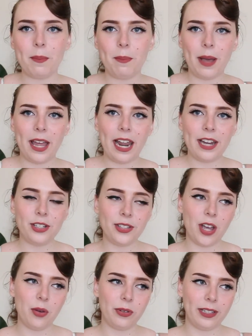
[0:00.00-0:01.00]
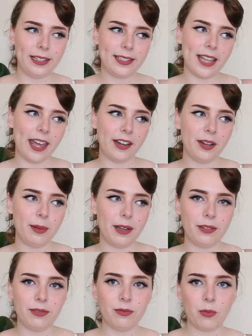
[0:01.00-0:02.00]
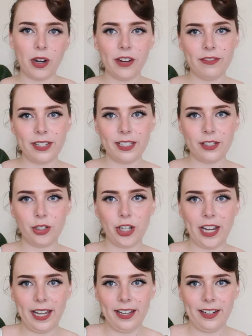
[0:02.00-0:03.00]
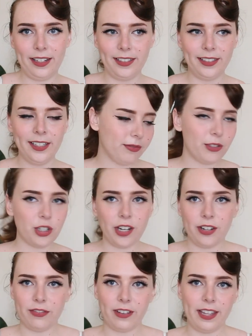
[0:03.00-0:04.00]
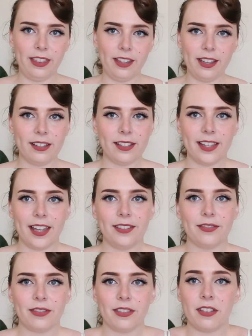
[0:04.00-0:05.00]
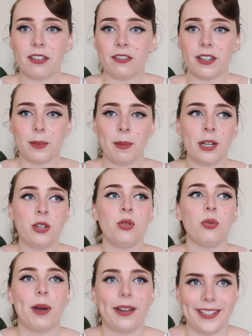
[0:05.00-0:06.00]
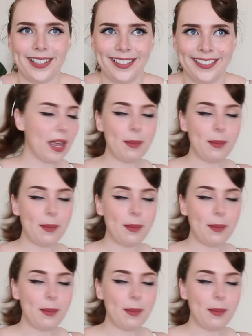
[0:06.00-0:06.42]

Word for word: but I just got really excited about wearing vintage again and trying to find things that fit my new body.